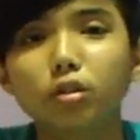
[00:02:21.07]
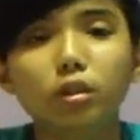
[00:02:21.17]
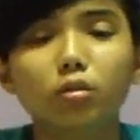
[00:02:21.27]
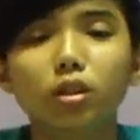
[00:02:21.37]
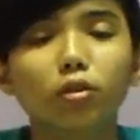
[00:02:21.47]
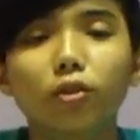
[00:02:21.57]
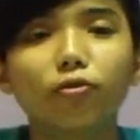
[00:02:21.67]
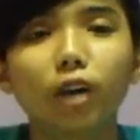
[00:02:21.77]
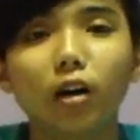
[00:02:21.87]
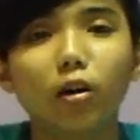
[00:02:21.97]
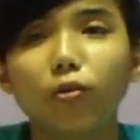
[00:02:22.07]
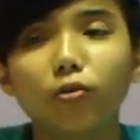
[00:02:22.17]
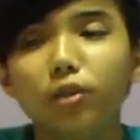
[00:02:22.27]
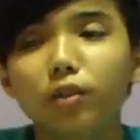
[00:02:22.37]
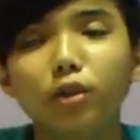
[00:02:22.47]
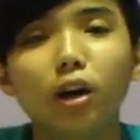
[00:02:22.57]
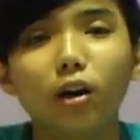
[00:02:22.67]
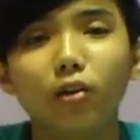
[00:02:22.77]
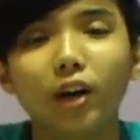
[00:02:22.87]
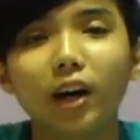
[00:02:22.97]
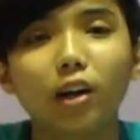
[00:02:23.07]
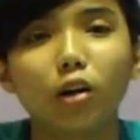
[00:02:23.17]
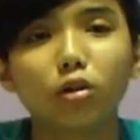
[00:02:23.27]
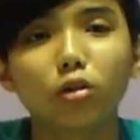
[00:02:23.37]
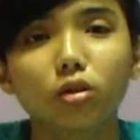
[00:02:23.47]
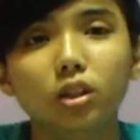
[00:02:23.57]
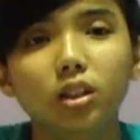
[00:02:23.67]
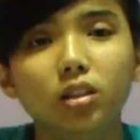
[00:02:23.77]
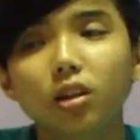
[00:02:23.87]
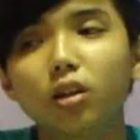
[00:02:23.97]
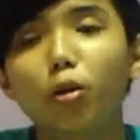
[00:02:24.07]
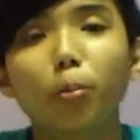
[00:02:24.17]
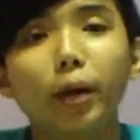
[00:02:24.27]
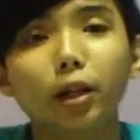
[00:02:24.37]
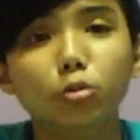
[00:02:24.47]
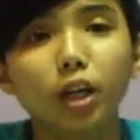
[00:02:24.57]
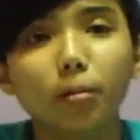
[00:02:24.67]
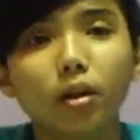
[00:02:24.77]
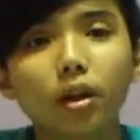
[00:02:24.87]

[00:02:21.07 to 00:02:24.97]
They don't give a fuck of if you are of higher authority compared to them.